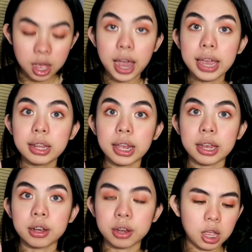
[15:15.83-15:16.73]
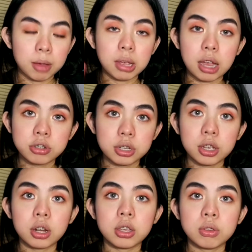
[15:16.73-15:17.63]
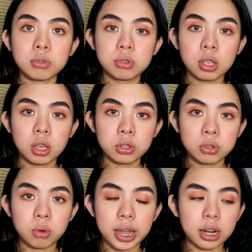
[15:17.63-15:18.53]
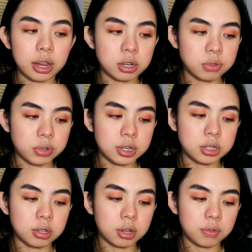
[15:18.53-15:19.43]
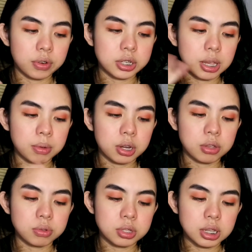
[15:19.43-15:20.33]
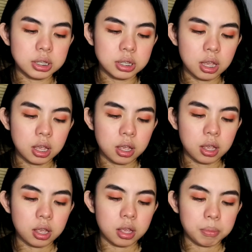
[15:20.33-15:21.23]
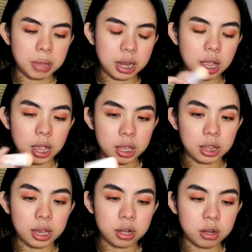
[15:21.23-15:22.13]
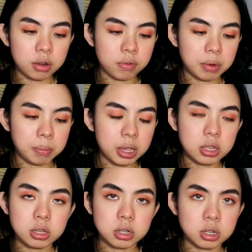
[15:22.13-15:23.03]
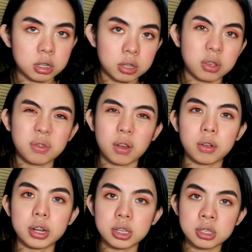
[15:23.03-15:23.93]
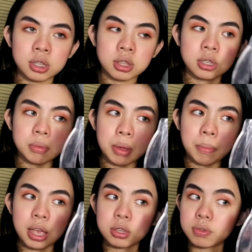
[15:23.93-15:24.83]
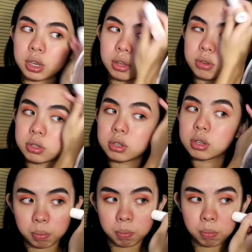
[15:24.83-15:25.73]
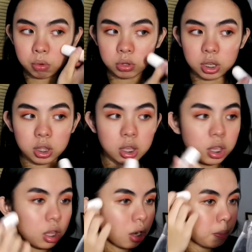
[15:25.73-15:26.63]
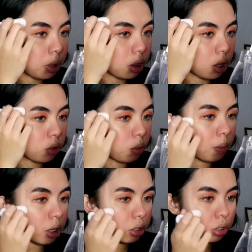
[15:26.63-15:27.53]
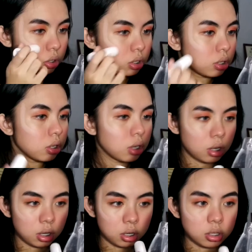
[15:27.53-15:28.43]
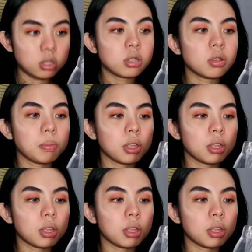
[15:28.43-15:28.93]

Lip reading: highlighter. I'm actually gonna use two highlighters for this look. First, I'm gonna use this matte highlighter from Bench. You've already seen this in my past videos. Put it here, but not too much. Just a